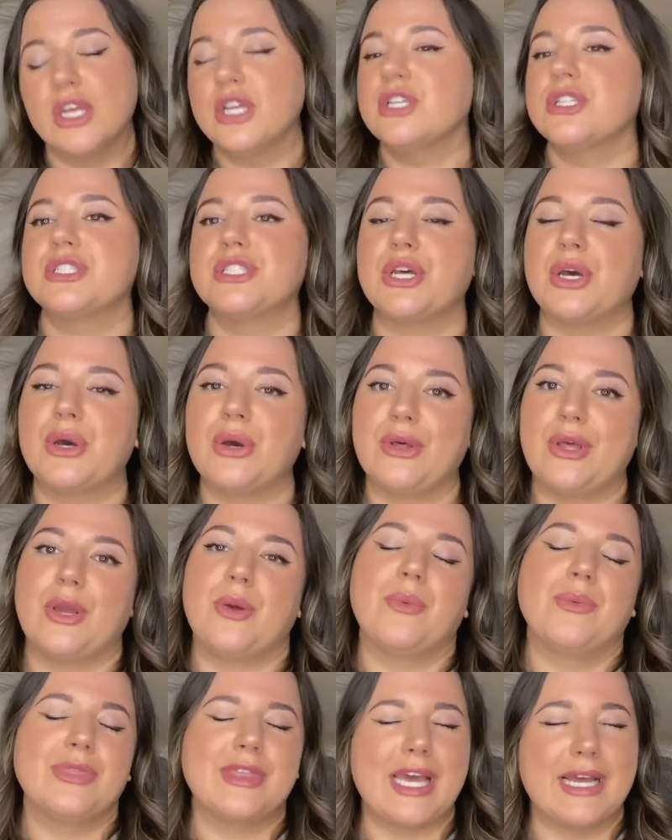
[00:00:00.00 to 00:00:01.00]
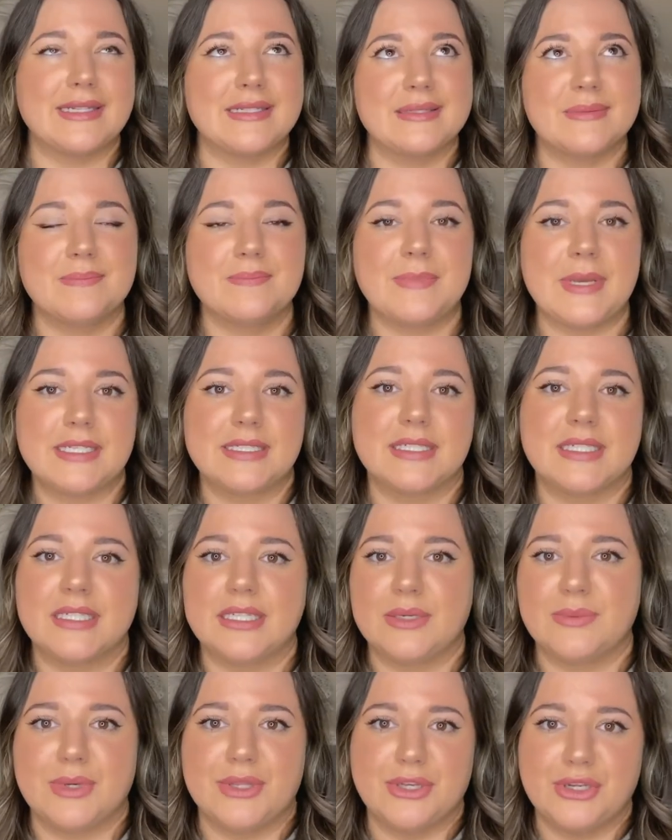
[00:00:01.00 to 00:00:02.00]
So like that's
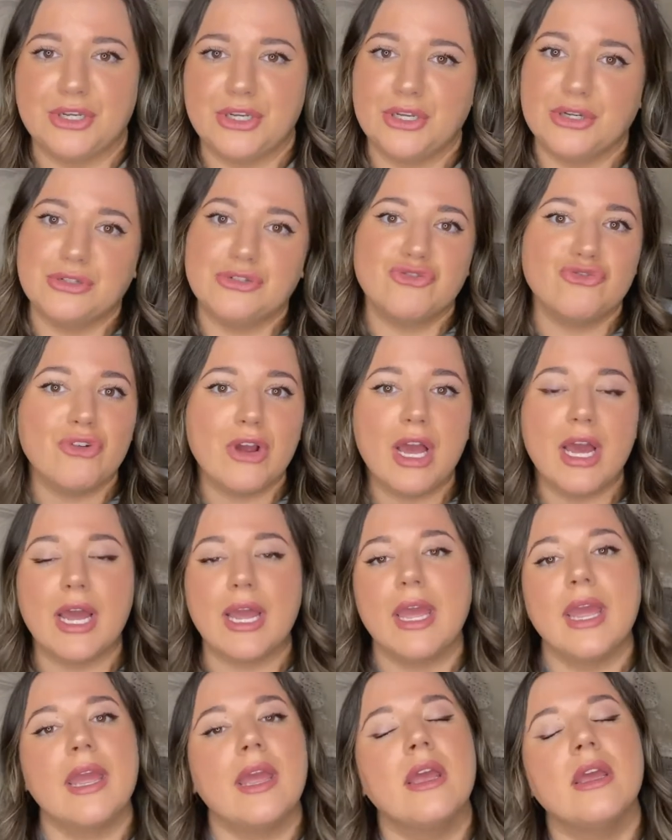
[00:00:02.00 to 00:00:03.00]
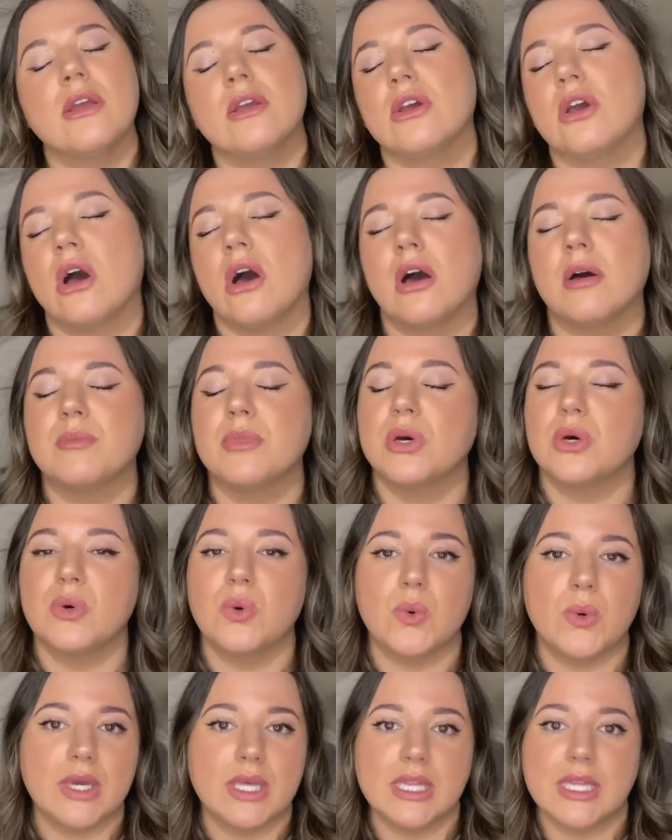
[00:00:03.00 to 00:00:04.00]
basically whether you're dry, combo,
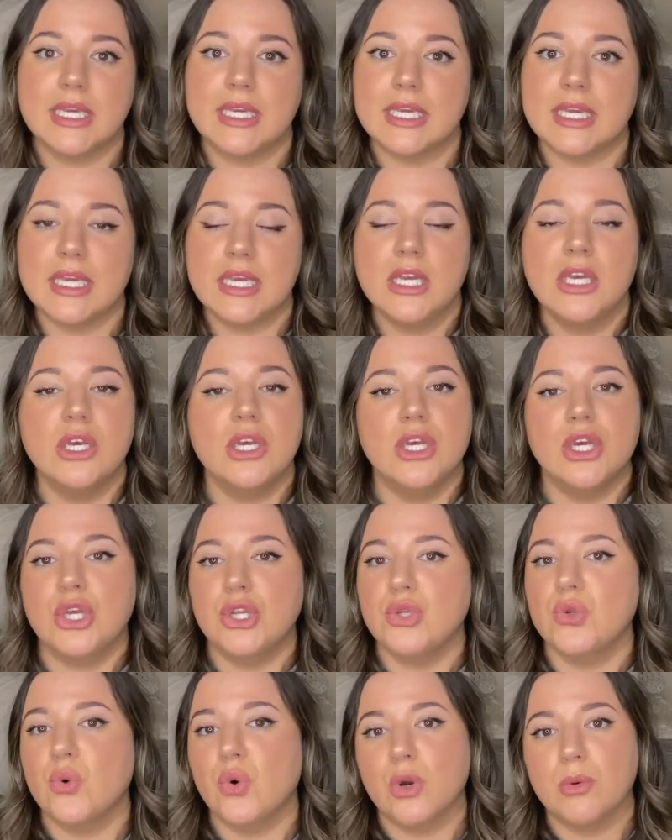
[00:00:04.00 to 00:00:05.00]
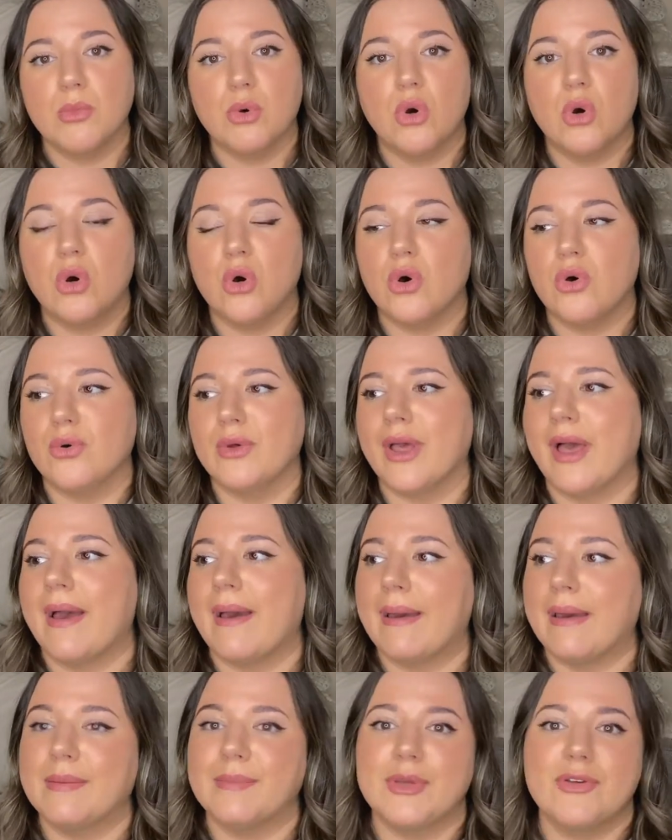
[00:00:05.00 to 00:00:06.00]
oily, normal,
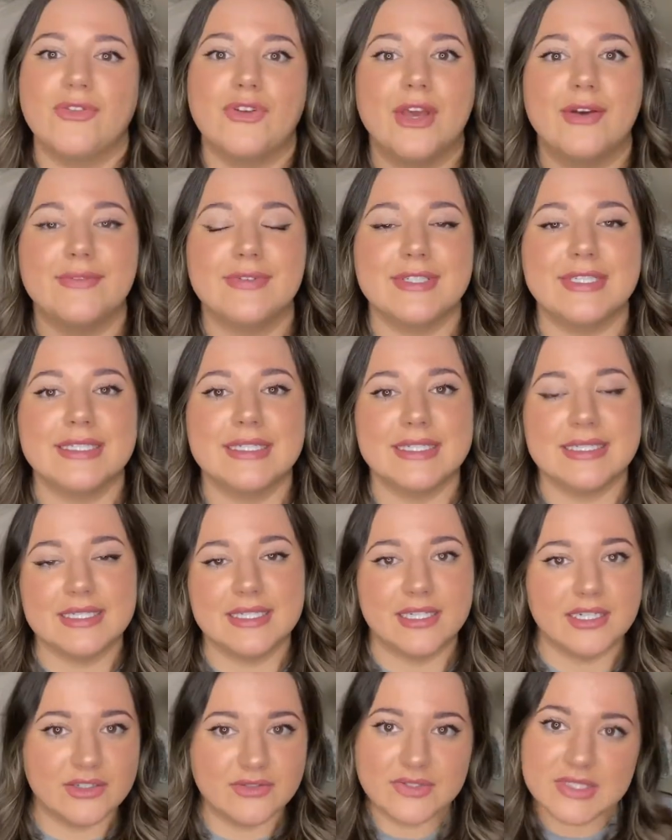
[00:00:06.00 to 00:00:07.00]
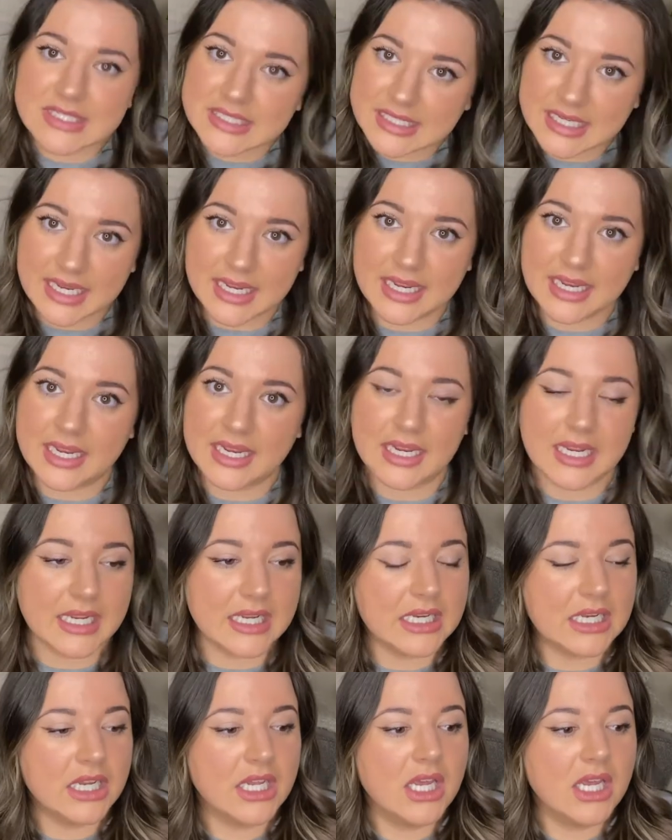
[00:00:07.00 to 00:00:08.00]
um, if you have sensitive
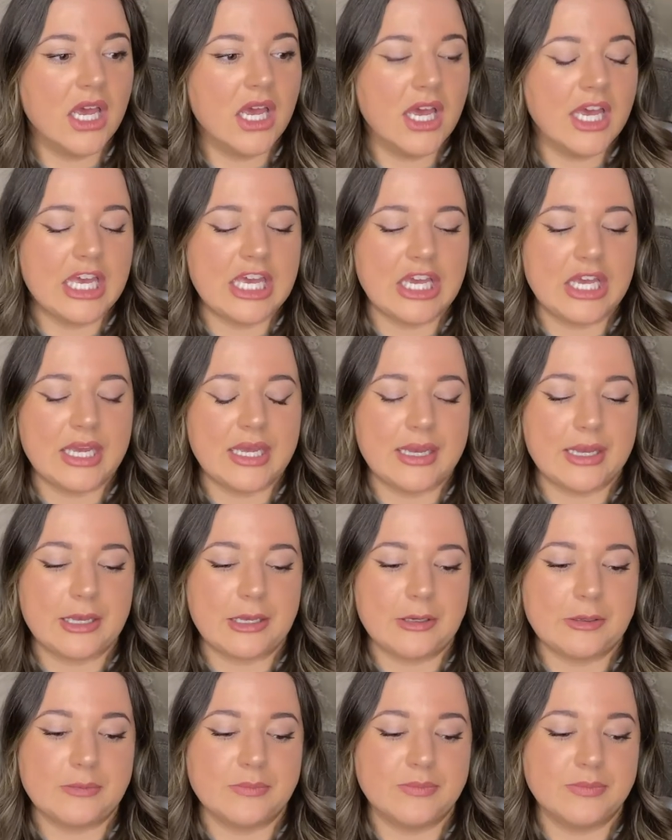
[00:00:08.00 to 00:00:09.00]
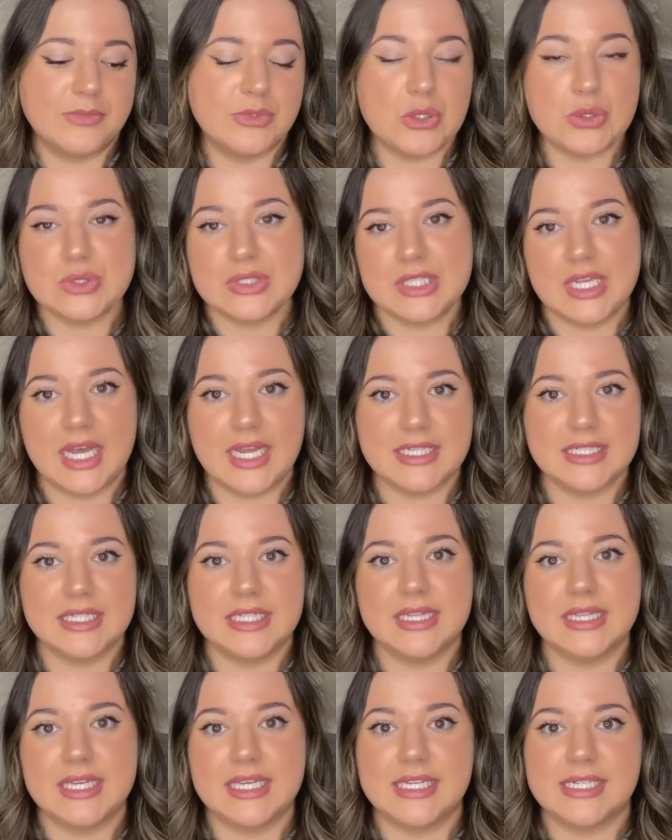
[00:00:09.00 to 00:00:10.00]
skin, um, those kinds
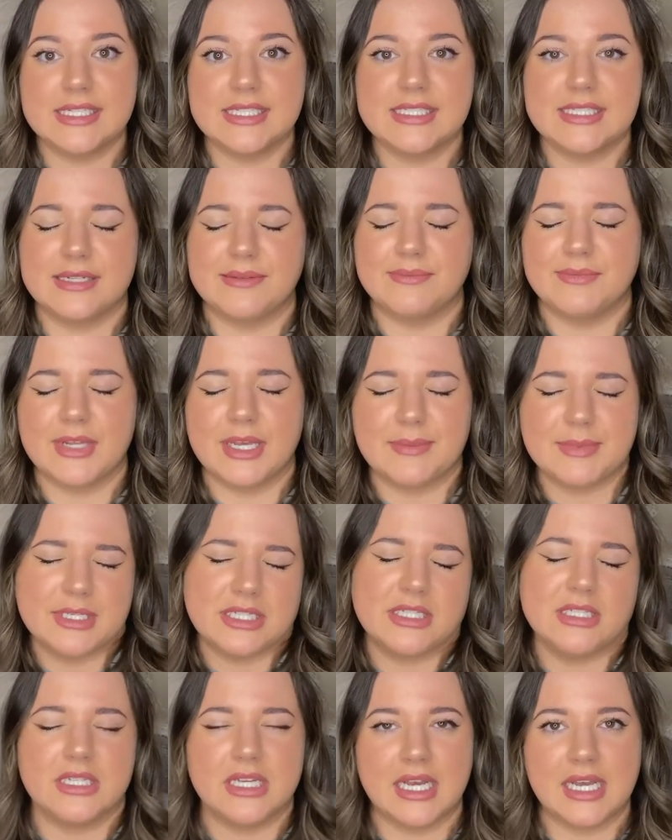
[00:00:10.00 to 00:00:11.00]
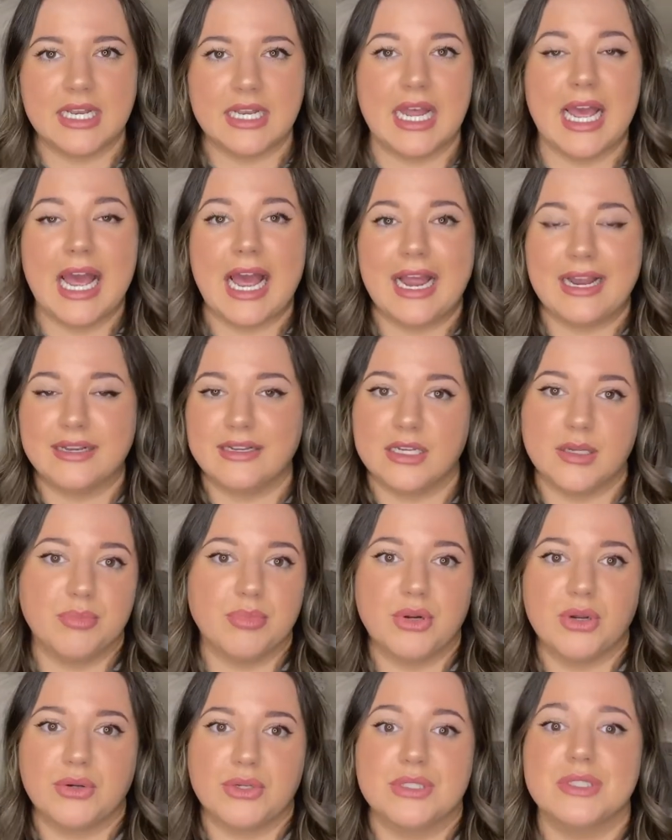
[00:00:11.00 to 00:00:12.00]
of things. And I mean, and acne
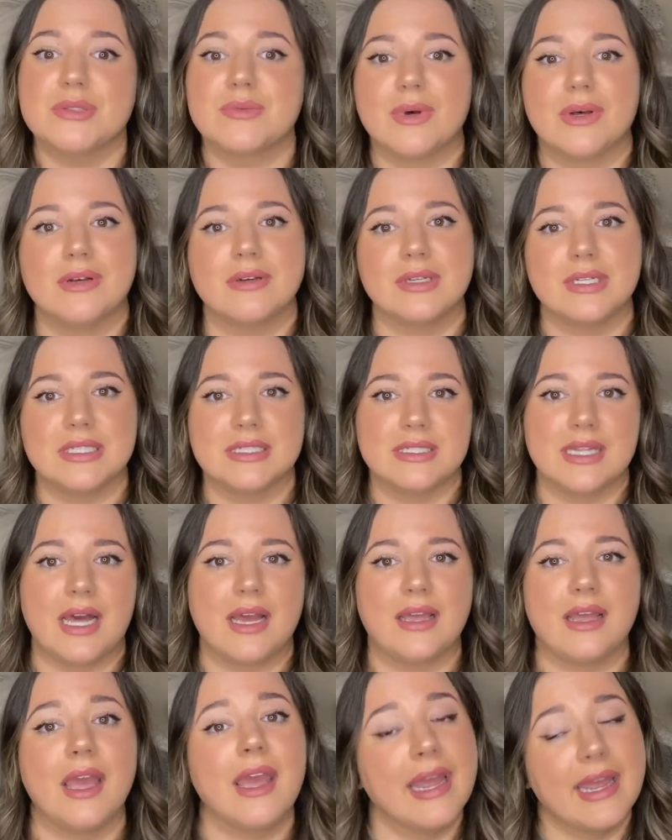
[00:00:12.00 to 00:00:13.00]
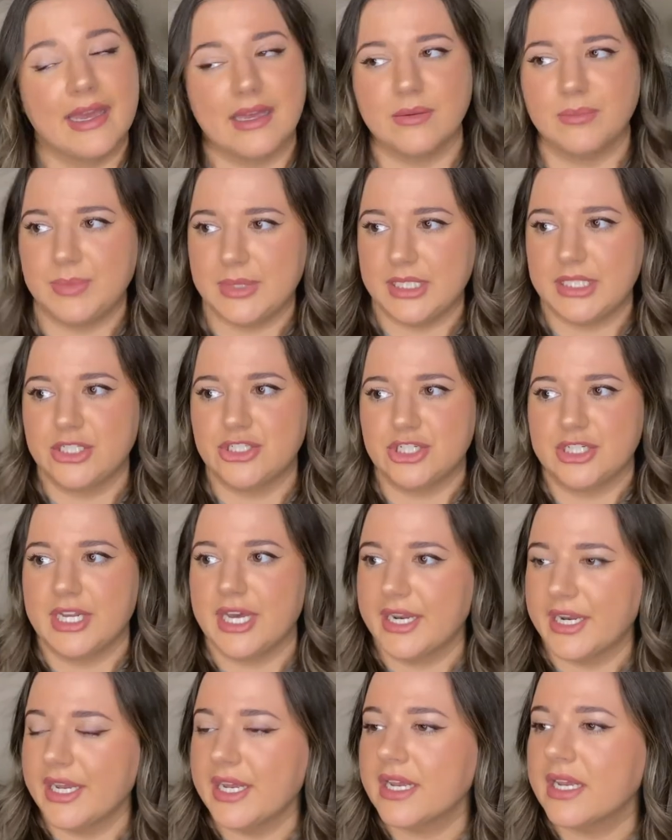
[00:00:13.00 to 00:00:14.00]
prone as well, because that can be
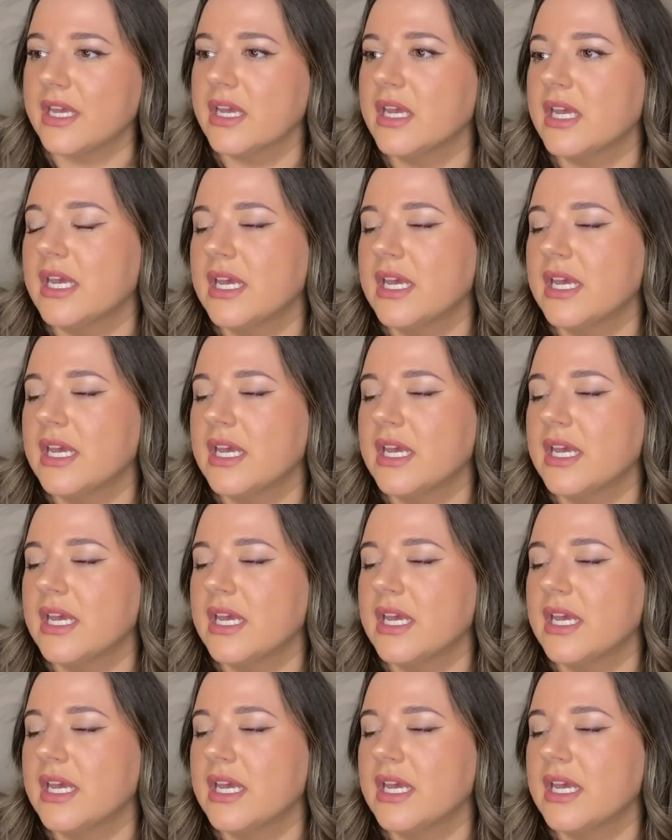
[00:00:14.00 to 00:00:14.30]
genetic.